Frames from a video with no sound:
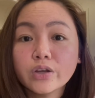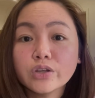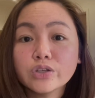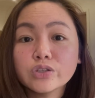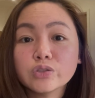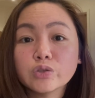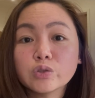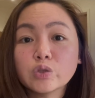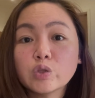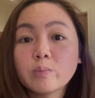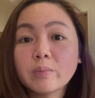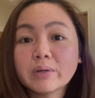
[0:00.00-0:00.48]

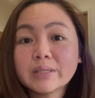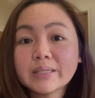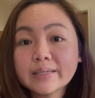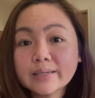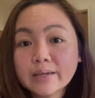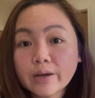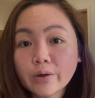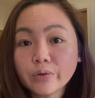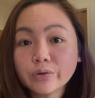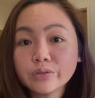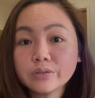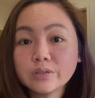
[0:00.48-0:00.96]
So
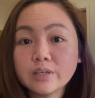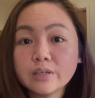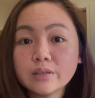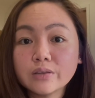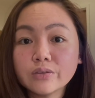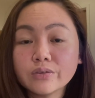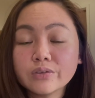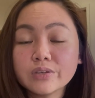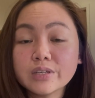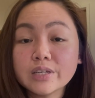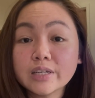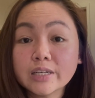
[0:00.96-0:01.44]
dumating ako
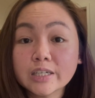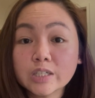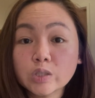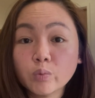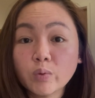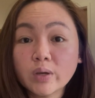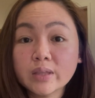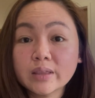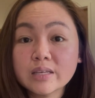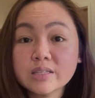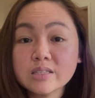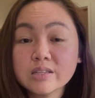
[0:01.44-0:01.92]
dito year
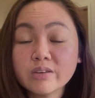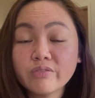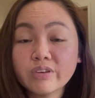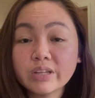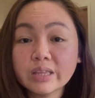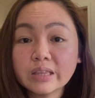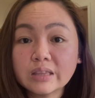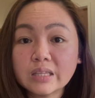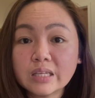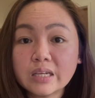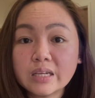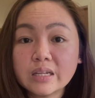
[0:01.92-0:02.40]

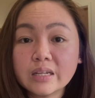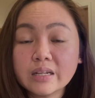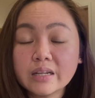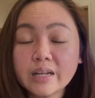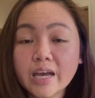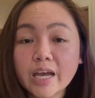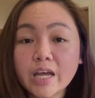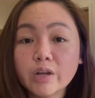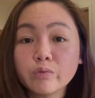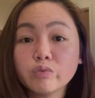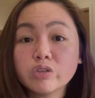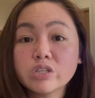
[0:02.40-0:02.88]
2017
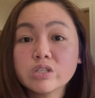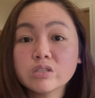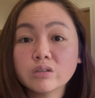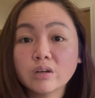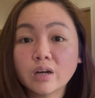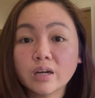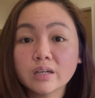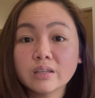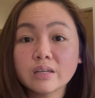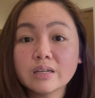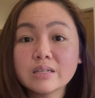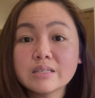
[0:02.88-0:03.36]
and we
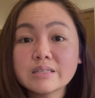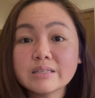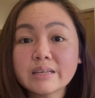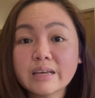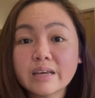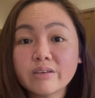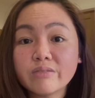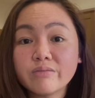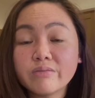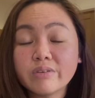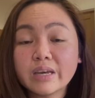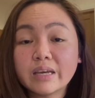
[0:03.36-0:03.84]
started
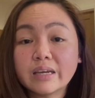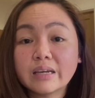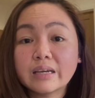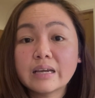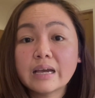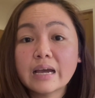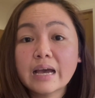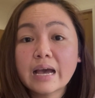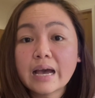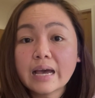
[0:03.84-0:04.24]
saving